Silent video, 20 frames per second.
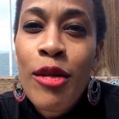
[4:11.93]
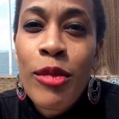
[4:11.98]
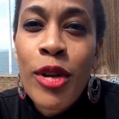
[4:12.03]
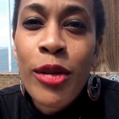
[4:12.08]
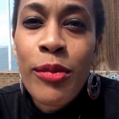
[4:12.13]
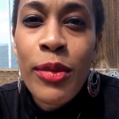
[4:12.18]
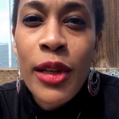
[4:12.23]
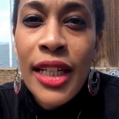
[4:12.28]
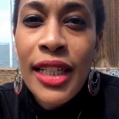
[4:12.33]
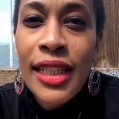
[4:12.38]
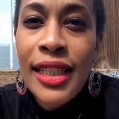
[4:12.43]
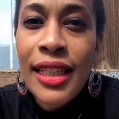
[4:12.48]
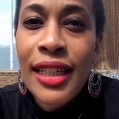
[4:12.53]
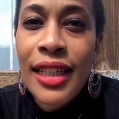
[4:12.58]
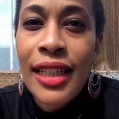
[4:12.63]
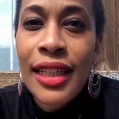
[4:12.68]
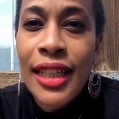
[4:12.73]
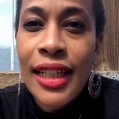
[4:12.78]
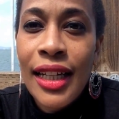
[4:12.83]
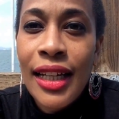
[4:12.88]
But
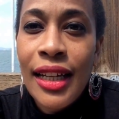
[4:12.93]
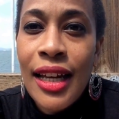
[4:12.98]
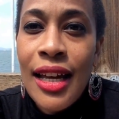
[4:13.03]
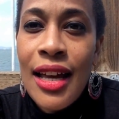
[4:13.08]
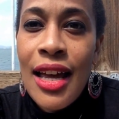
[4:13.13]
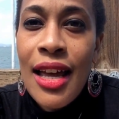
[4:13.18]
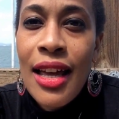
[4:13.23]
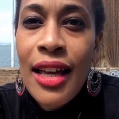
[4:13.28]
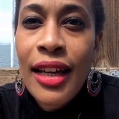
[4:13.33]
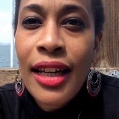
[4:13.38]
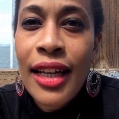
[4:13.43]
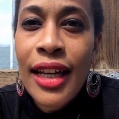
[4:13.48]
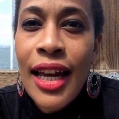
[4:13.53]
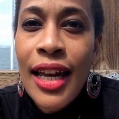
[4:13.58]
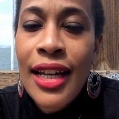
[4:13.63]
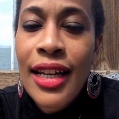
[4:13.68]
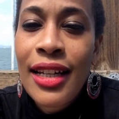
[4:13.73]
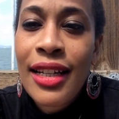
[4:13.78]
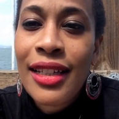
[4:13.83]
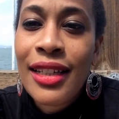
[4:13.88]
basically
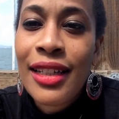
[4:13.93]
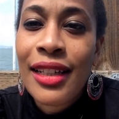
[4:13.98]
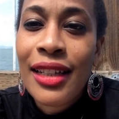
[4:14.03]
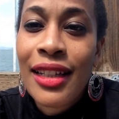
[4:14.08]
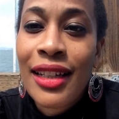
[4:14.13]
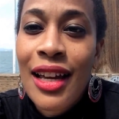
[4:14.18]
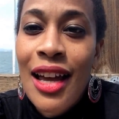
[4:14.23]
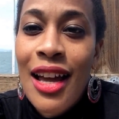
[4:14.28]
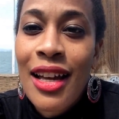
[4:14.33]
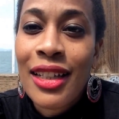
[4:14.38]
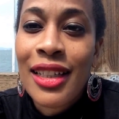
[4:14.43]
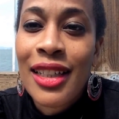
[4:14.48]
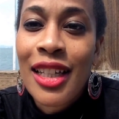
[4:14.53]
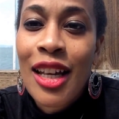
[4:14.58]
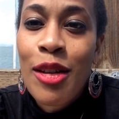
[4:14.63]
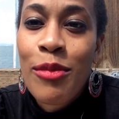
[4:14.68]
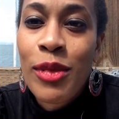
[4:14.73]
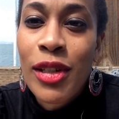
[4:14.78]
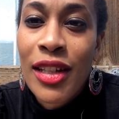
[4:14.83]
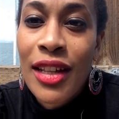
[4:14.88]
getting into the
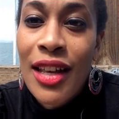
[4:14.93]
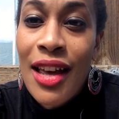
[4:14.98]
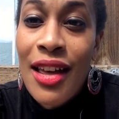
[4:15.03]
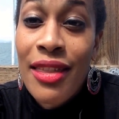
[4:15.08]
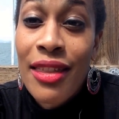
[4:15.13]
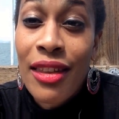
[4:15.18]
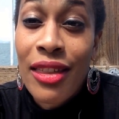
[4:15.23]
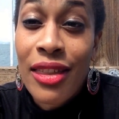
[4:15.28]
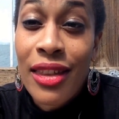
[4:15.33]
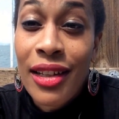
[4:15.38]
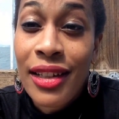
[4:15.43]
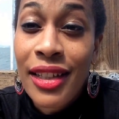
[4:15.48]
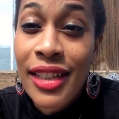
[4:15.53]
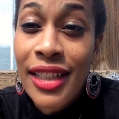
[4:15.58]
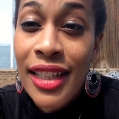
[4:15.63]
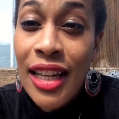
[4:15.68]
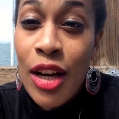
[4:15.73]
concept that the things